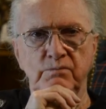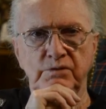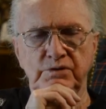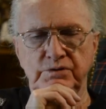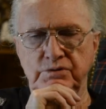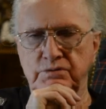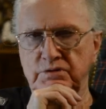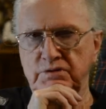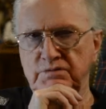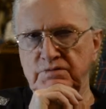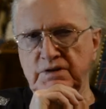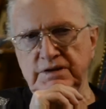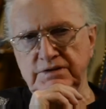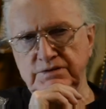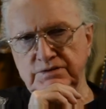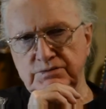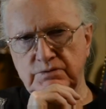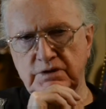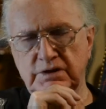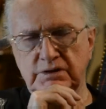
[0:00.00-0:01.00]
We do
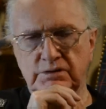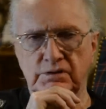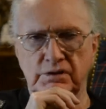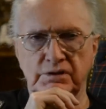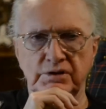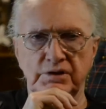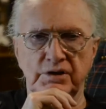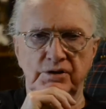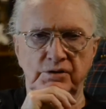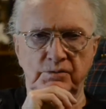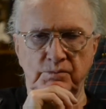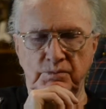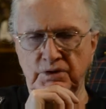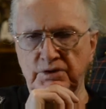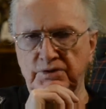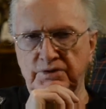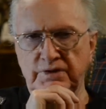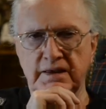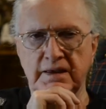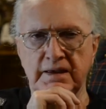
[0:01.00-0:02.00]
events regularly on her
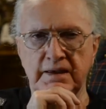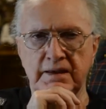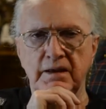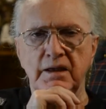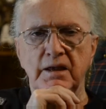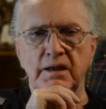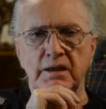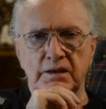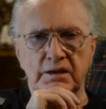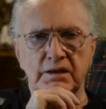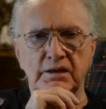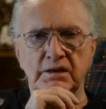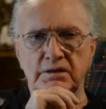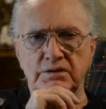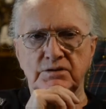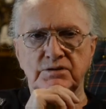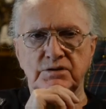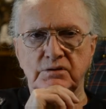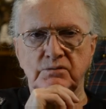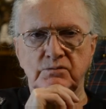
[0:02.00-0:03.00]
birthday.
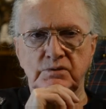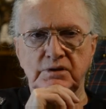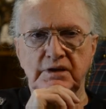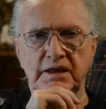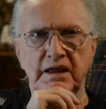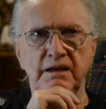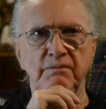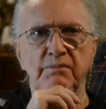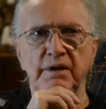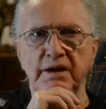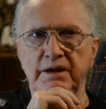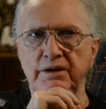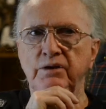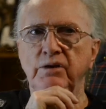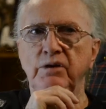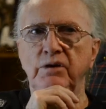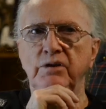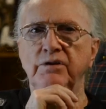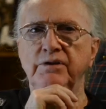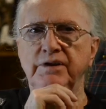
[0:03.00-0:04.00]
So we campaign
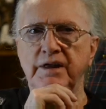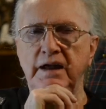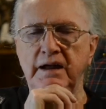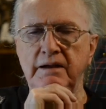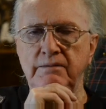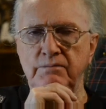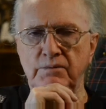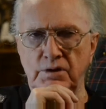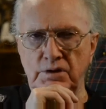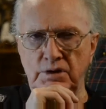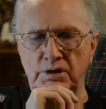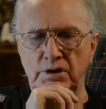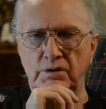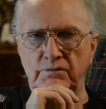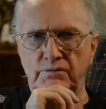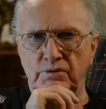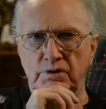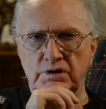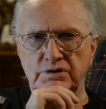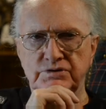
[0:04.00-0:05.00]
all the time
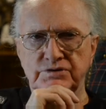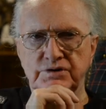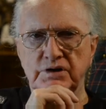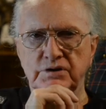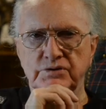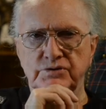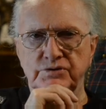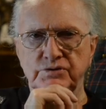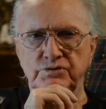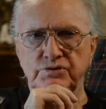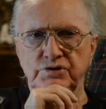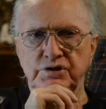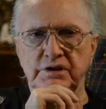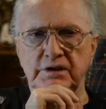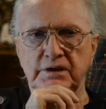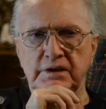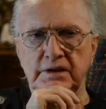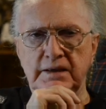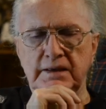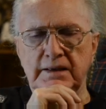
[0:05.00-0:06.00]
for Aung San Suu
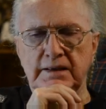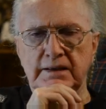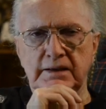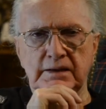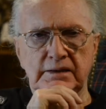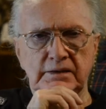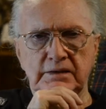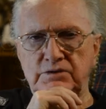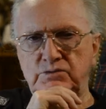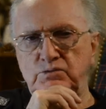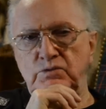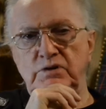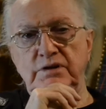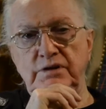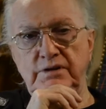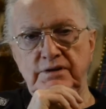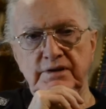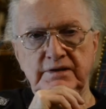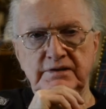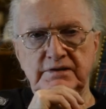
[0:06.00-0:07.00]
Kyi, and that's one of
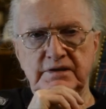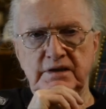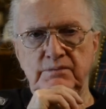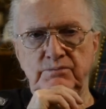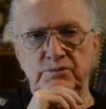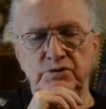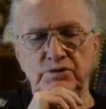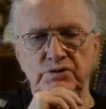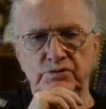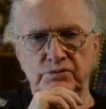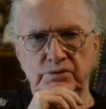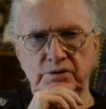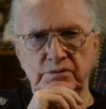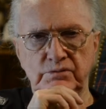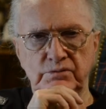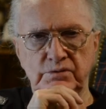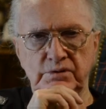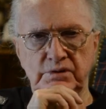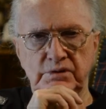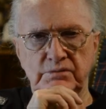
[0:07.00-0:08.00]
the things I've been
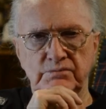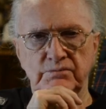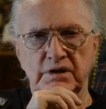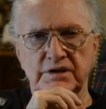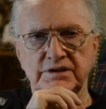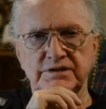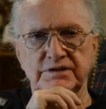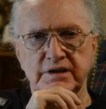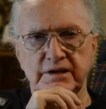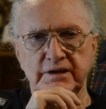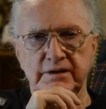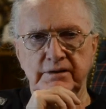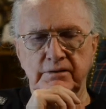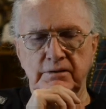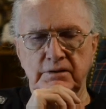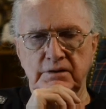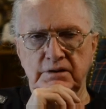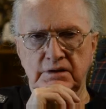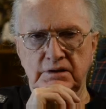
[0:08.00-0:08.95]
doing in my center.